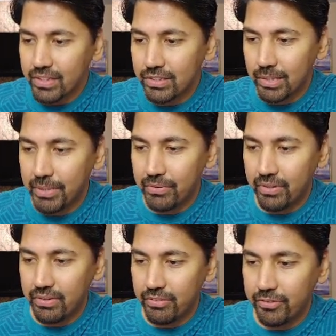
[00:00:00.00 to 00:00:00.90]
So let me
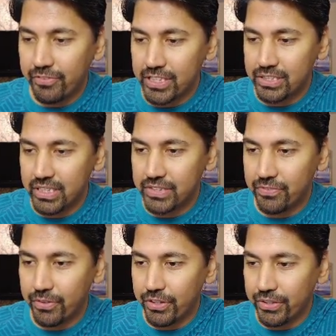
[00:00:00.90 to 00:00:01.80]
refresh this
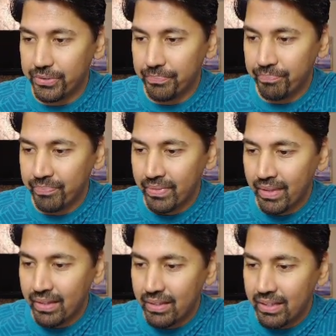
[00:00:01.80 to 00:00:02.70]
for you.
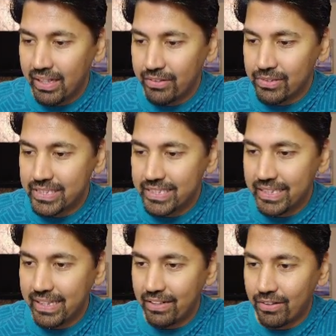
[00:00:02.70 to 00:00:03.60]
And you'll see
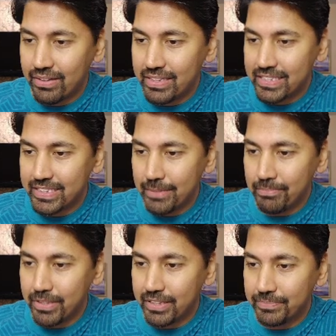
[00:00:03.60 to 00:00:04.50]
that on
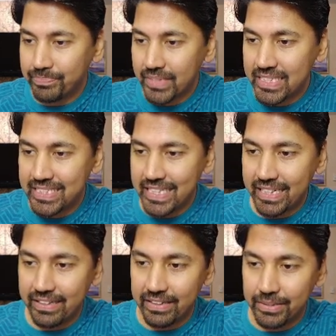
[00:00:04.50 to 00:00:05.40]
December
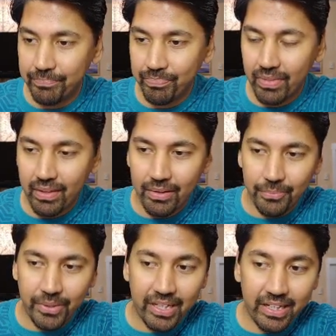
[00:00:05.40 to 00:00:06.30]
2nd,
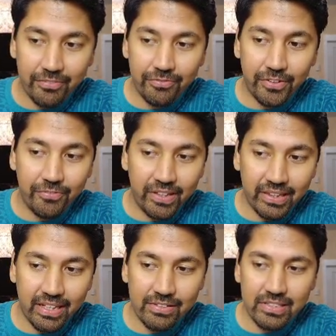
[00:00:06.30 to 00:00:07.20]
we hit
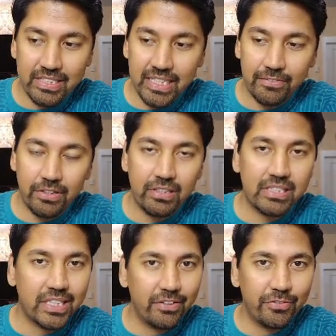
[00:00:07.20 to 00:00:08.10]

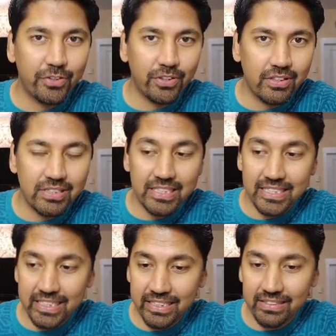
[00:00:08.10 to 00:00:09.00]
$15,774 in
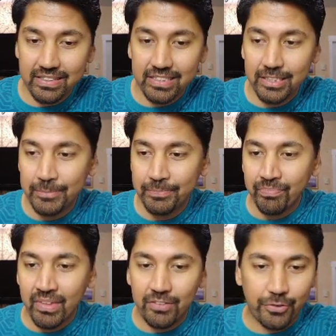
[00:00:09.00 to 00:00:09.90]
sales.
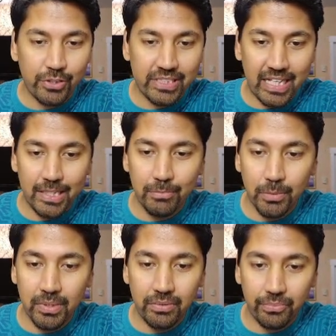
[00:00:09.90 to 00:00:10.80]
Of course, at the
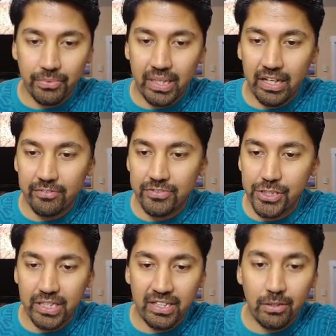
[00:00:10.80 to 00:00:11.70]
moment, we have
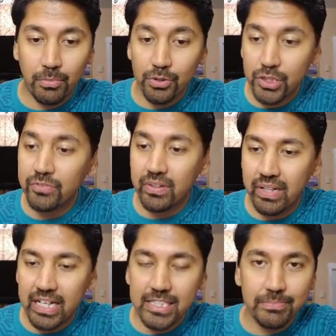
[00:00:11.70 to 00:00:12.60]
shut down most of our
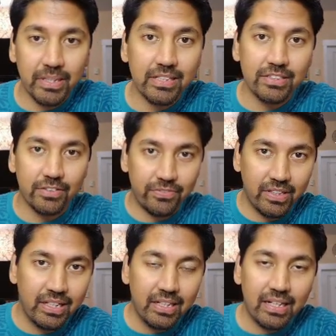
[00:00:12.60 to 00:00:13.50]
ads because of
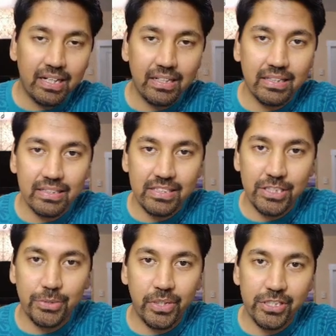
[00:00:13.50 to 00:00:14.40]
the
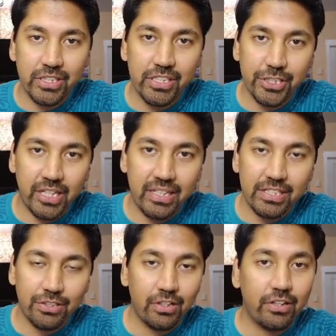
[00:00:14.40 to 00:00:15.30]
situation in China.
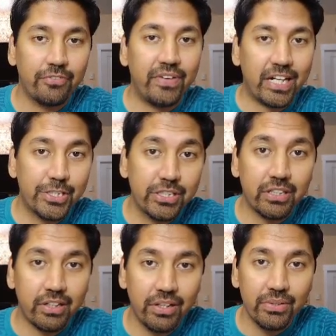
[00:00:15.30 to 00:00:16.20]
So a lot of the factories are
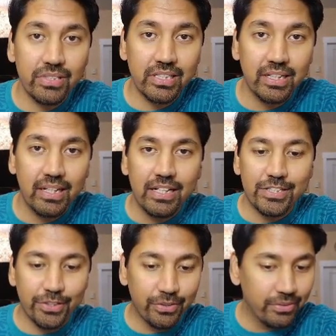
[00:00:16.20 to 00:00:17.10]
closed.
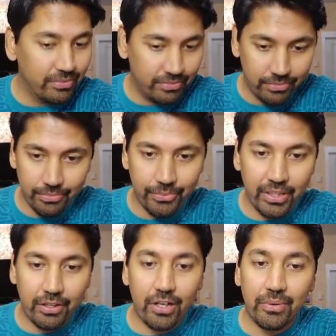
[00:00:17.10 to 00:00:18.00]
So we
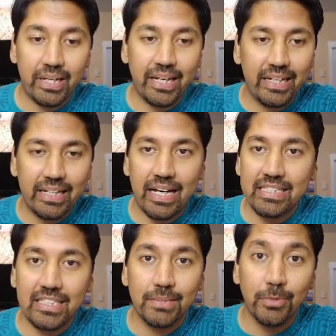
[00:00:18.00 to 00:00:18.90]
are not running any ads
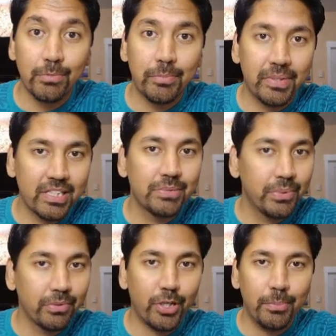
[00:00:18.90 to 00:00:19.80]
at the moment because we
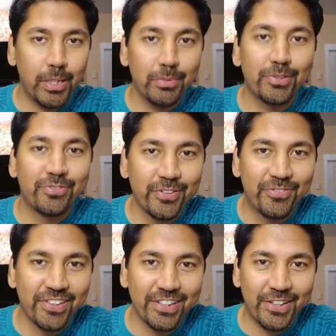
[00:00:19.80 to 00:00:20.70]
will not be able to
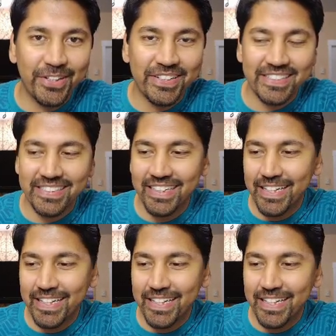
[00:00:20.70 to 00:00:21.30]
fulfill the orders.